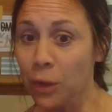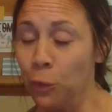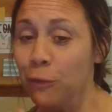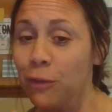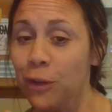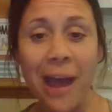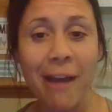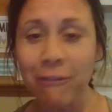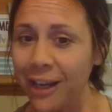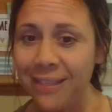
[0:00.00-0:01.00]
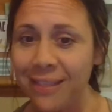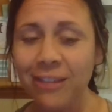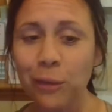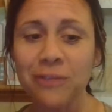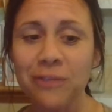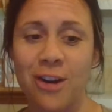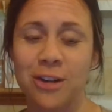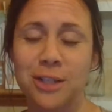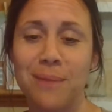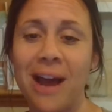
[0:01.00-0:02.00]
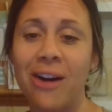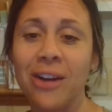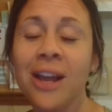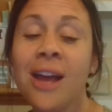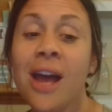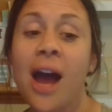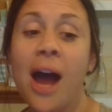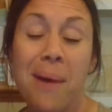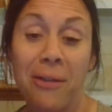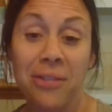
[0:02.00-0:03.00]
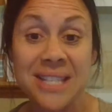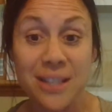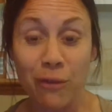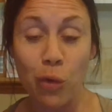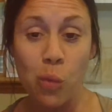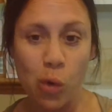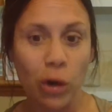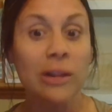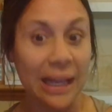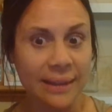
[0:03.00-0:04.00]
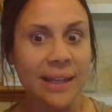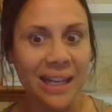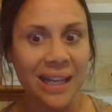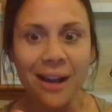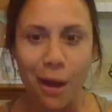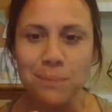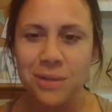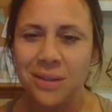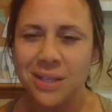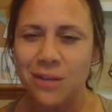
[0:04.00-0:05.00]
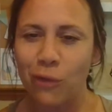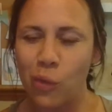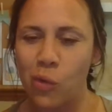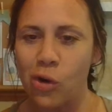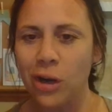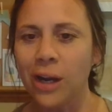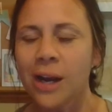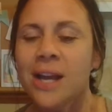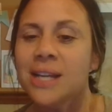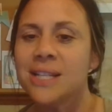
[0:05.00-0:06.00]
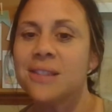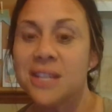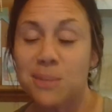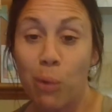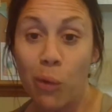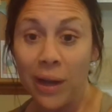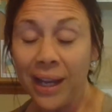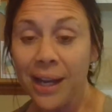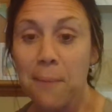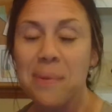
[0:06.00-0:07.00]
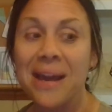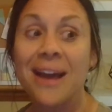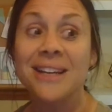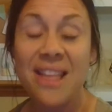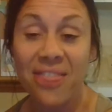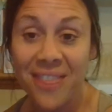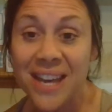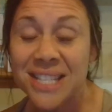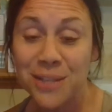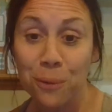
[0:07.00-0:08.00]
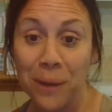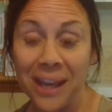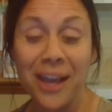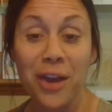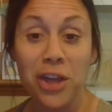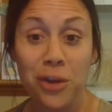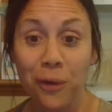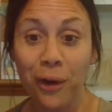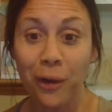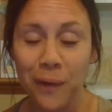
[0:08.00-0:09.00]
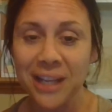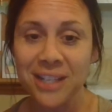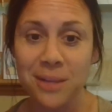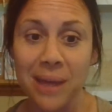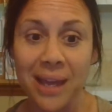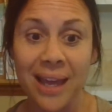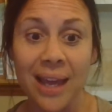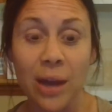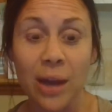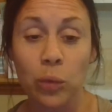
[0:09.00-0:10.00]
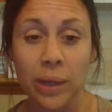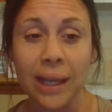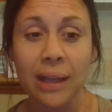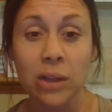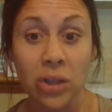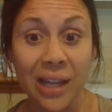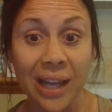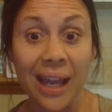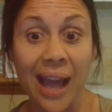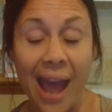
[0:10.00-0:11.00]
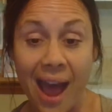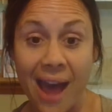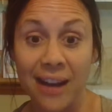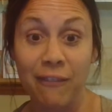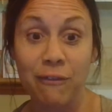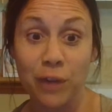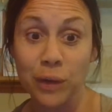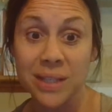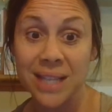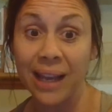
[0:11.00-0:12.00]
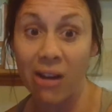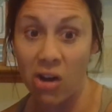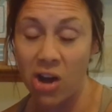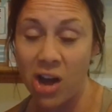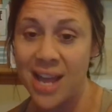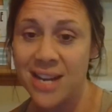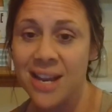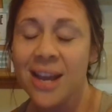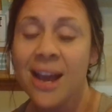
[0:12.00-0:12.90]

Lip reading: review everything that we've talked about the Civil War, like leading up to the Civil War to this point, because this week you are going to be really looking at and focusing on